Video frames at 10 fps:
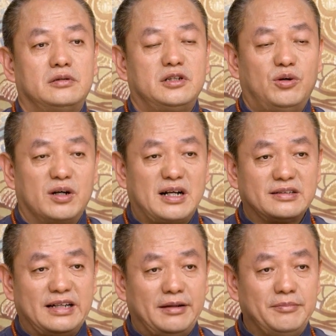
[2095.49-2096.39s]
Like
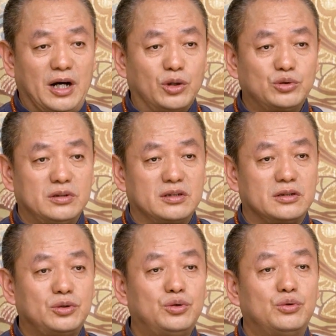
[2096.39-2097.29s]
the diagram I
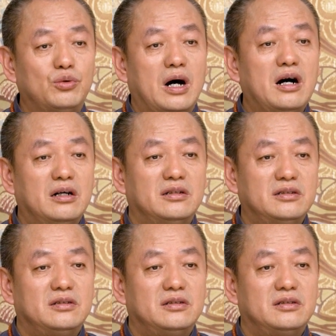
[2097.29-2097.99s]
drew before.